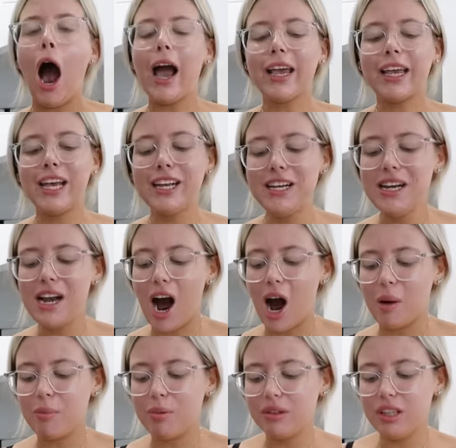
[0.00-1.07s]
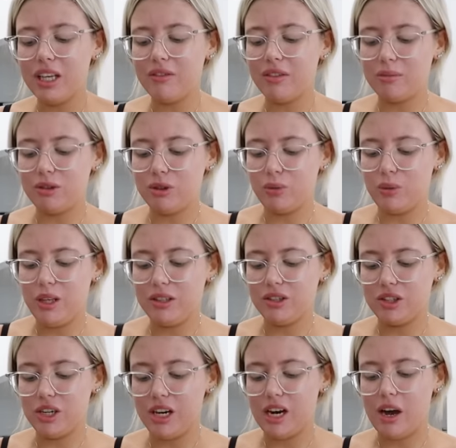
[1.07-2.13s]
I cannot believe I'm doing
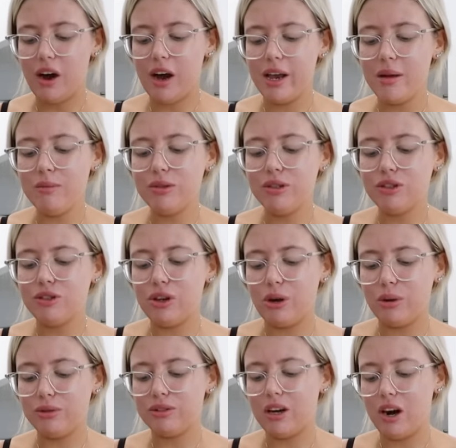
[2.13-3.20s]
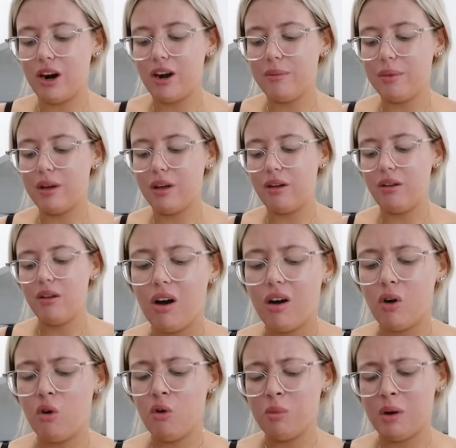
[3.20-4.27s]
this right now. I am so sorry, Bill.
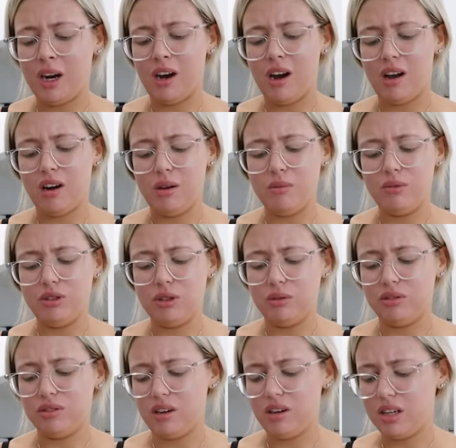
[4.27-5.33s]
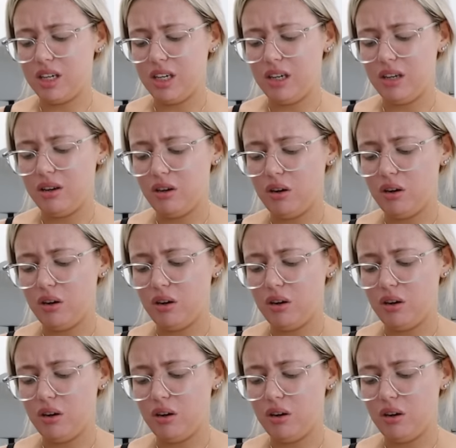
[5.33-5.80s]
Oh my God, I'm so sorry.